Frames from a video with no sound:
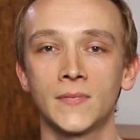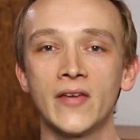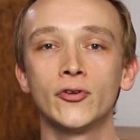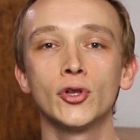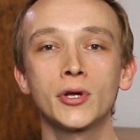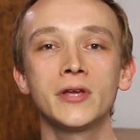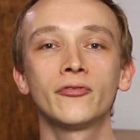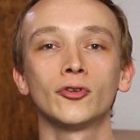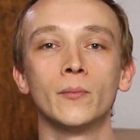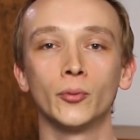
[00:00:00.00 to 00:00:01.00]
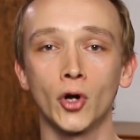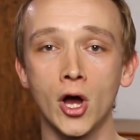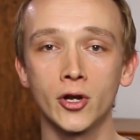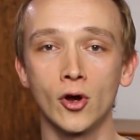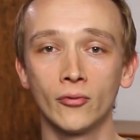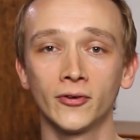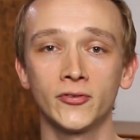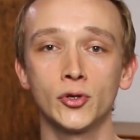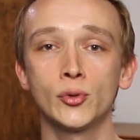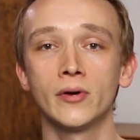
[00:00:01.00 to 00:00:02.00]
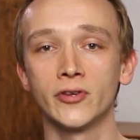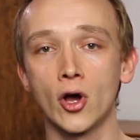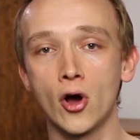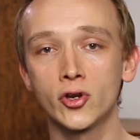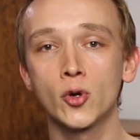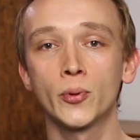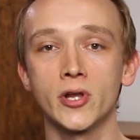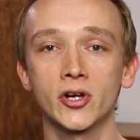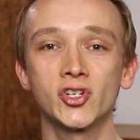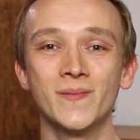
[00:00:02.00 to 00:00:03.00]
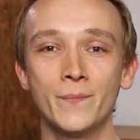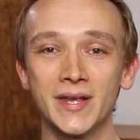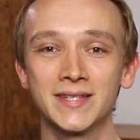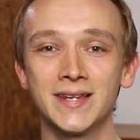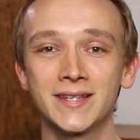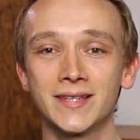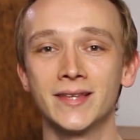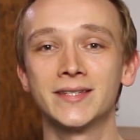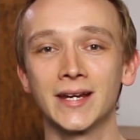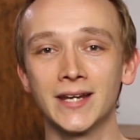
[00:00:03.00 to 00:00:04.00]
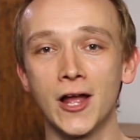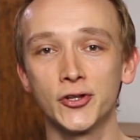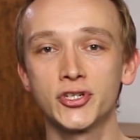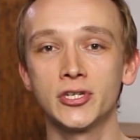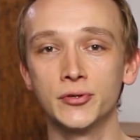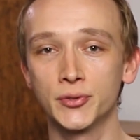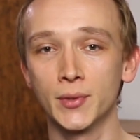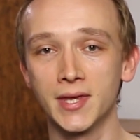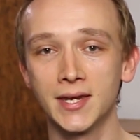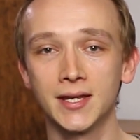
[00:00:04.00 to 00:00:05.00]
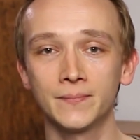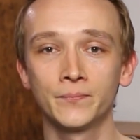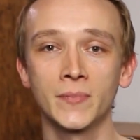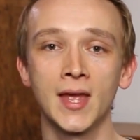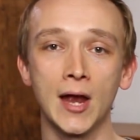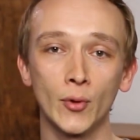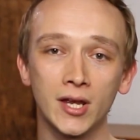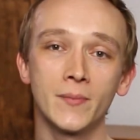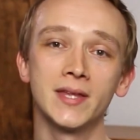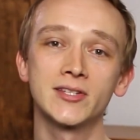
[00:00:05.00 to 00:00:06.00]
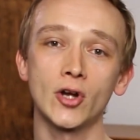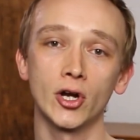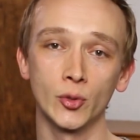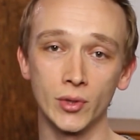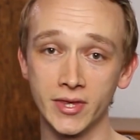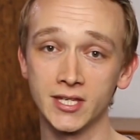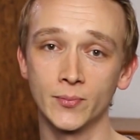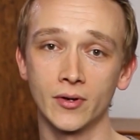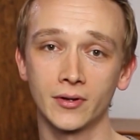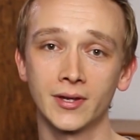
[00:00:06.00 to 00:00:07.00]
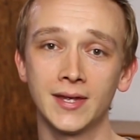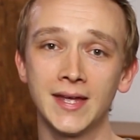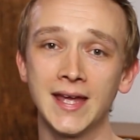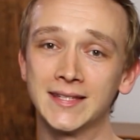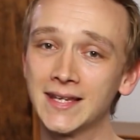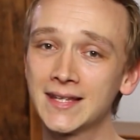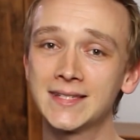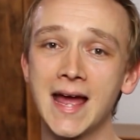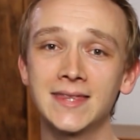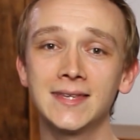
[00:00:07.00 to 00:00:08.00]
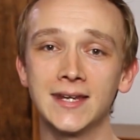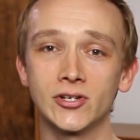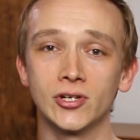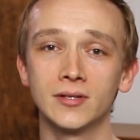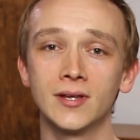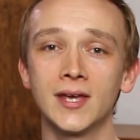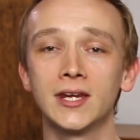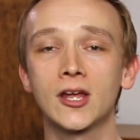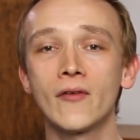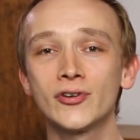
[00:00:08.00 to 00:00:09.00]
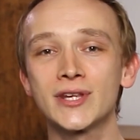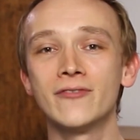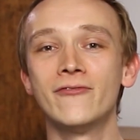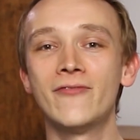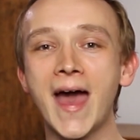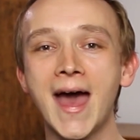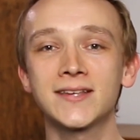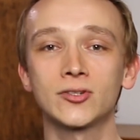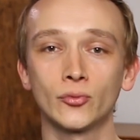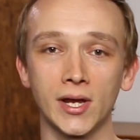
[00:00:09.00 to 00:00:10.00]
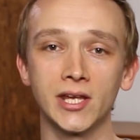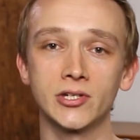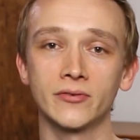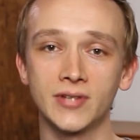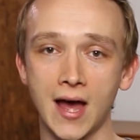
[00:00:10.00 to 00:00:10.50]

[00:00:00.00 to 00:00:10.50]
If you're looking for a broad overview of the audio production business and the technology used within it, I recommend starting with this book. It's in its ninth edition, and it covers a vast range of